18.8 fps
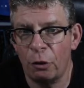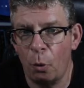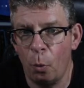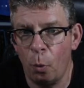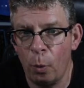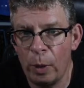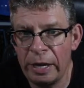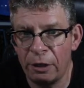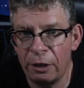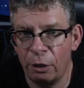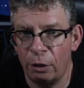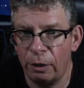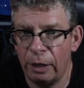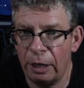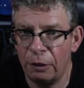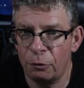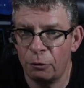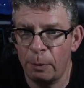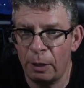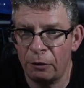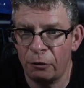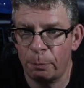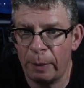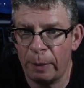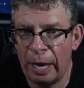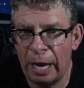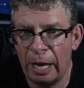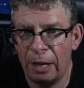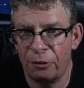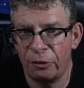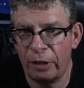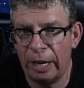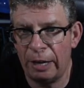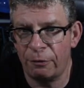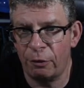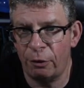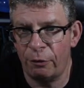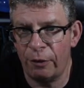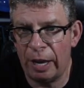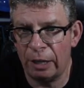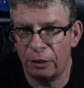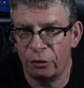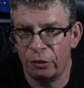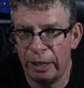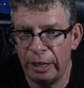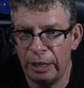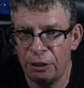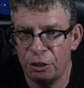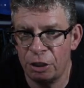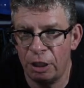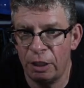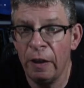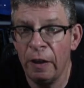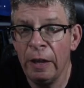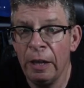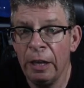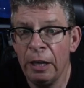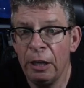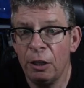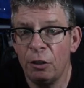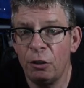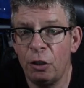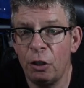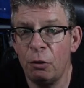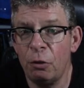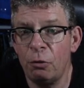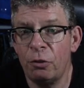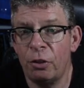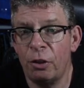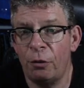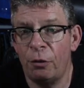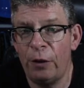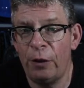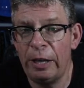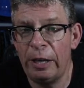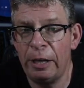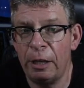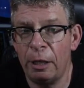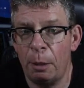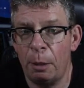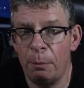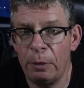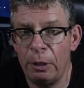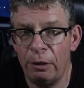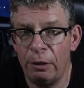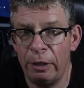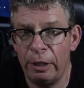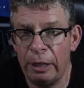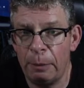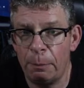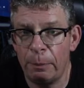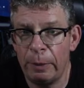weaker as months passed after vaccination due to the fading immunity.